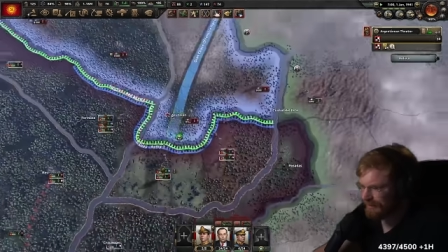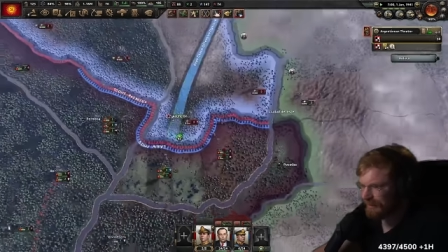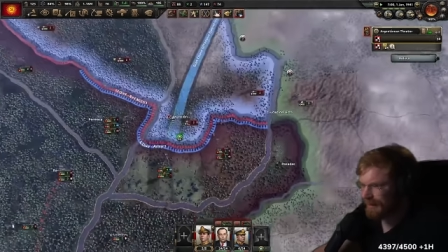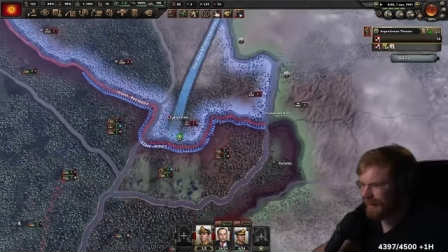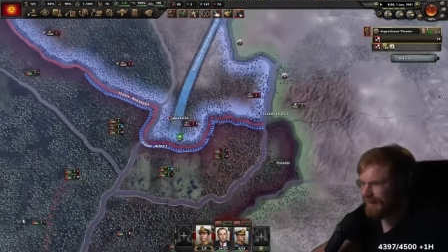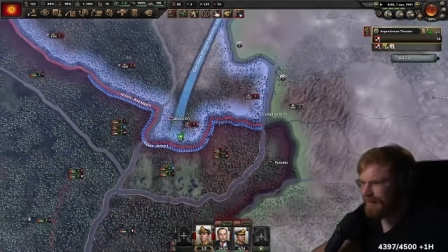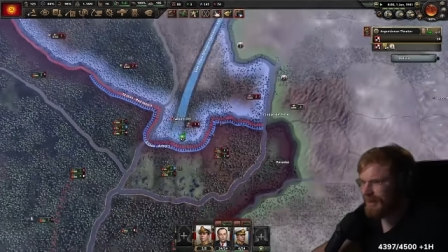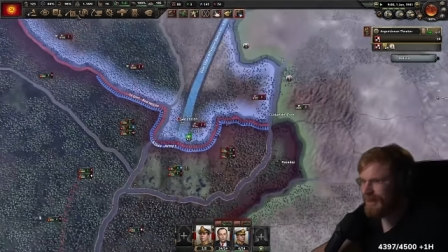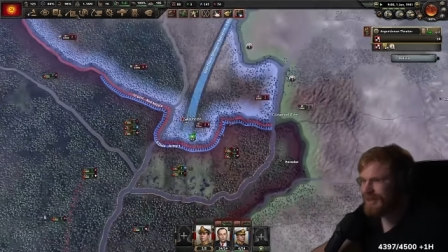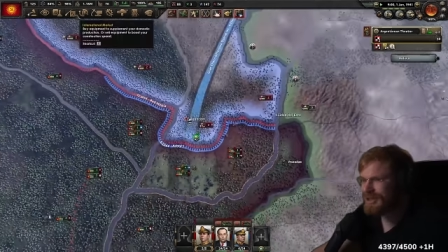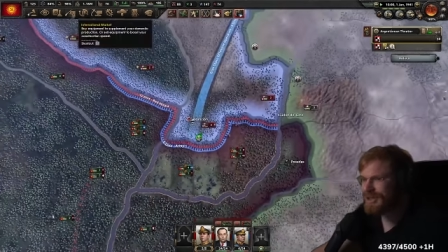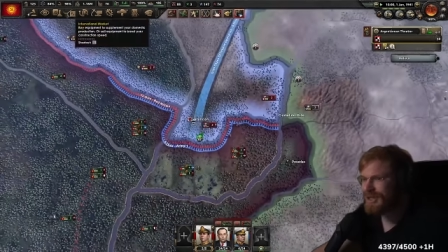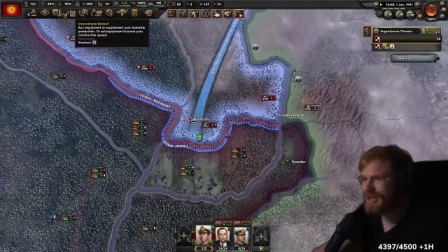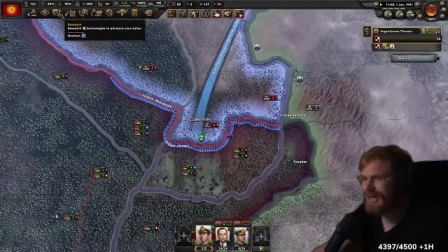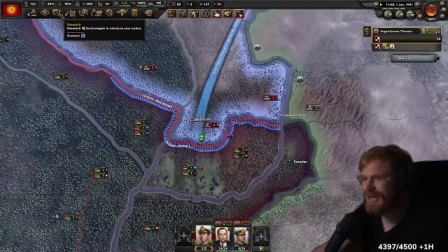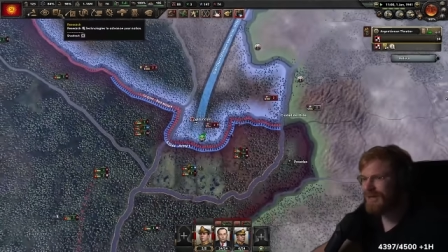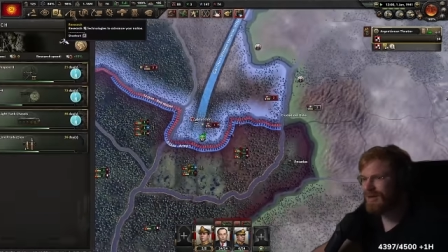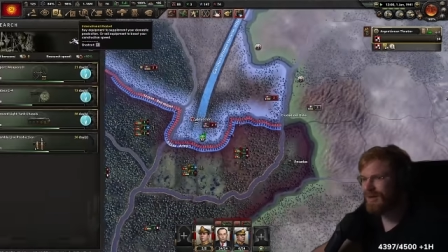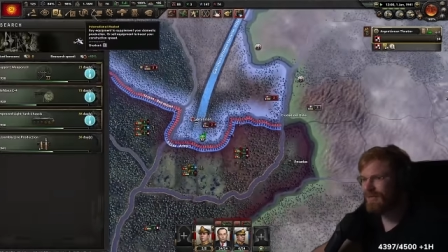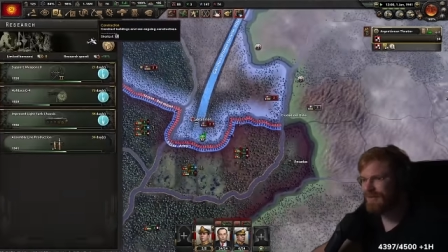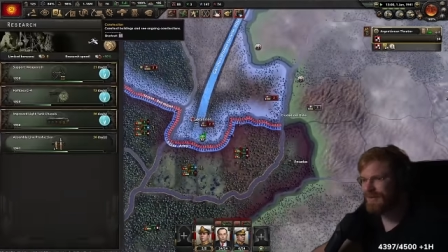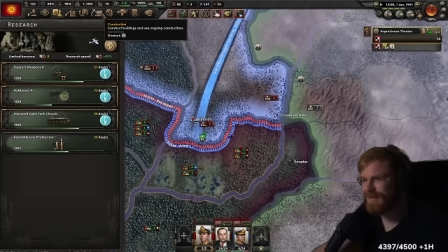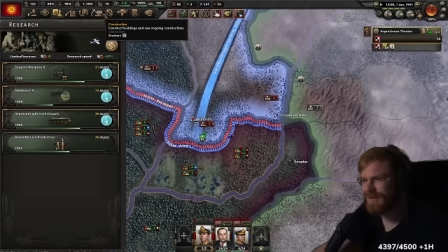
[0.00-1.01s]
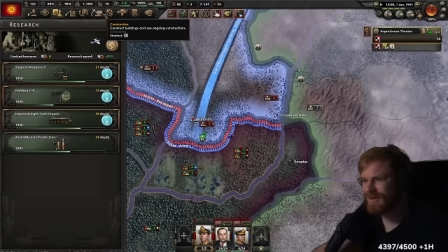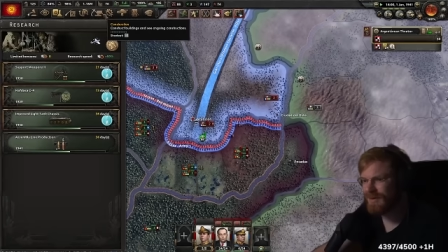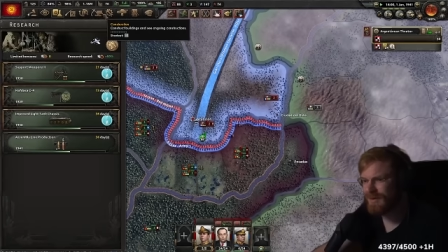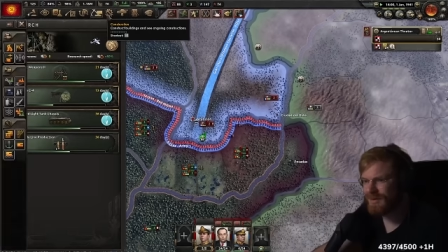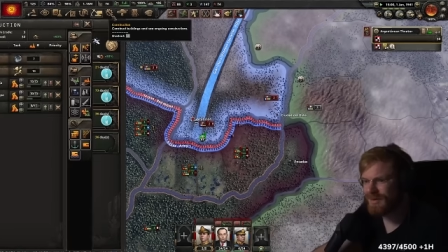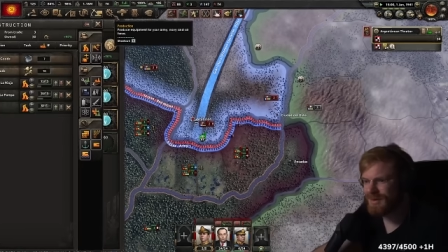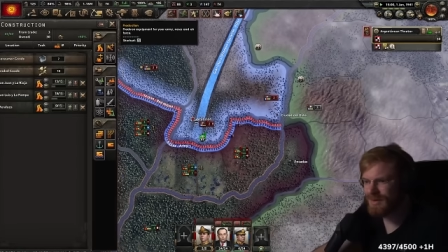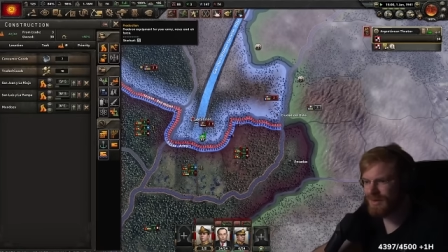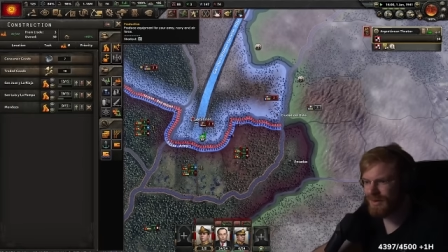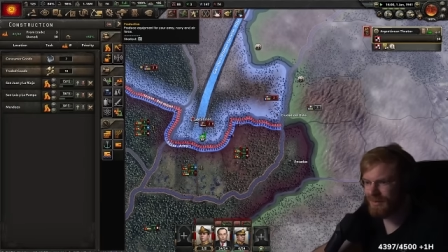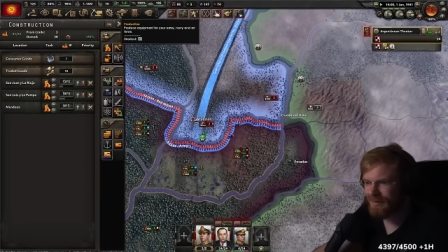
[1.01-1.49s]
I'm actually kind of confident.
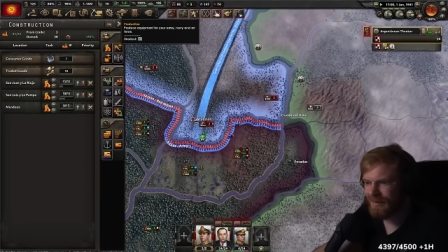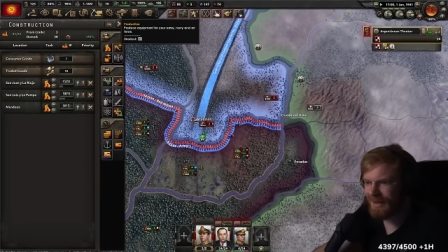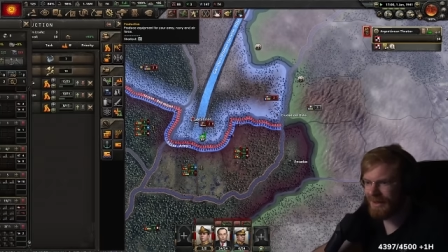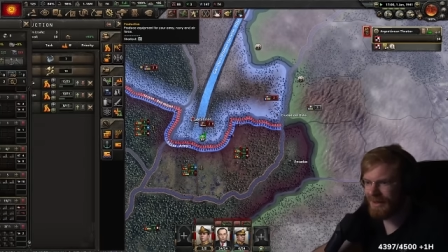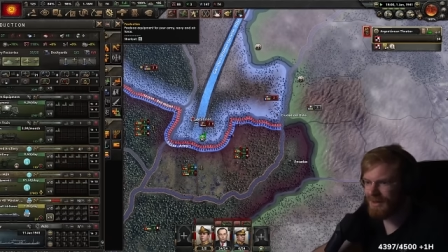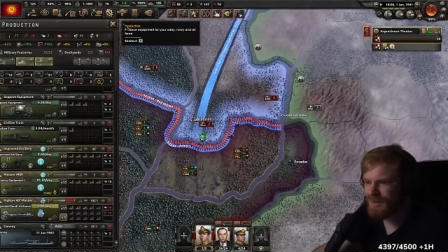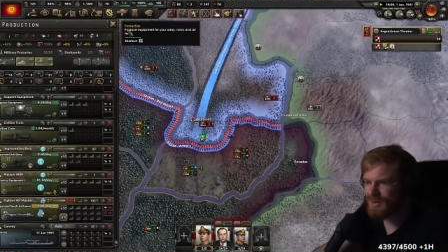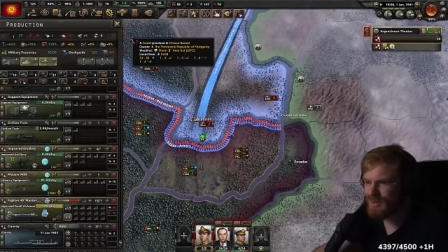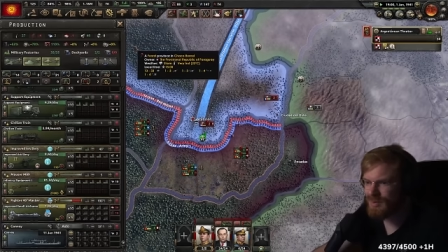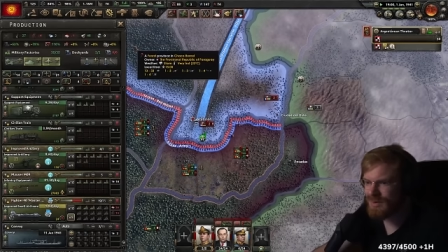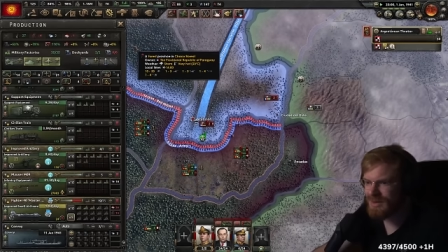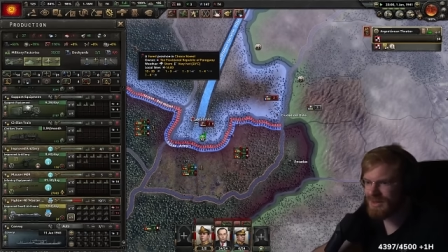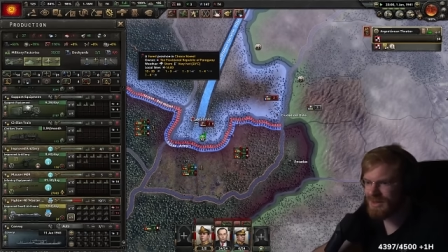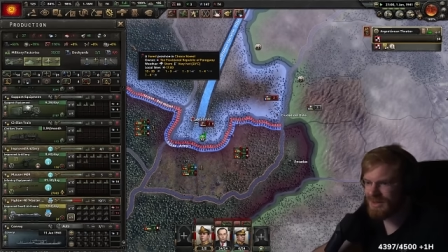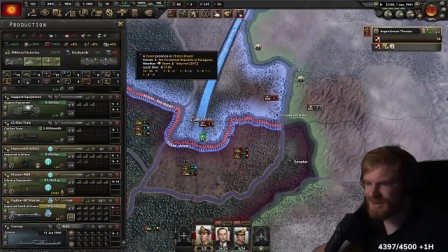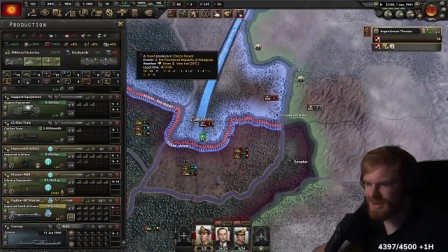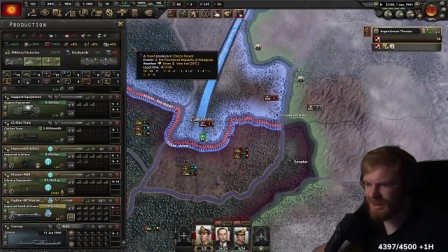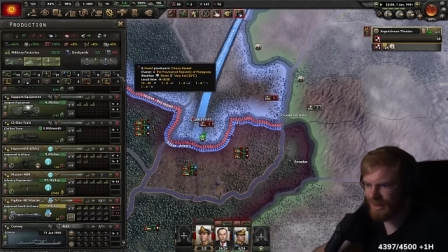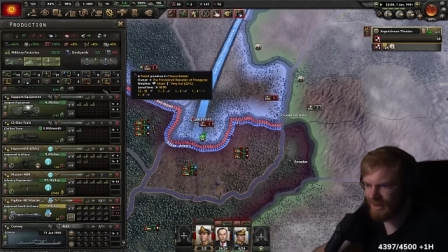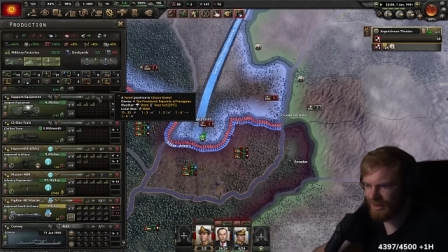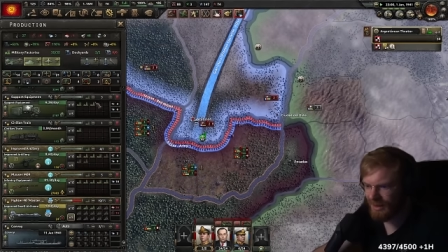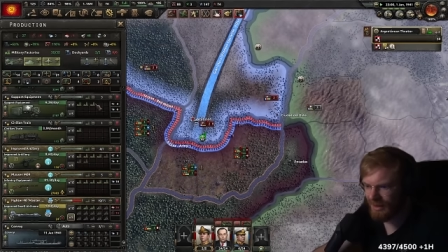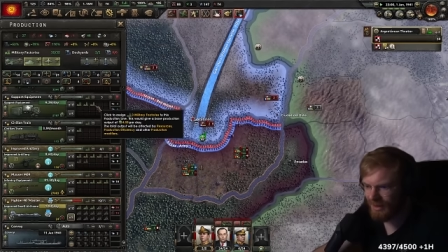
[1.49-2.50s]
Looks good. My industry's insane.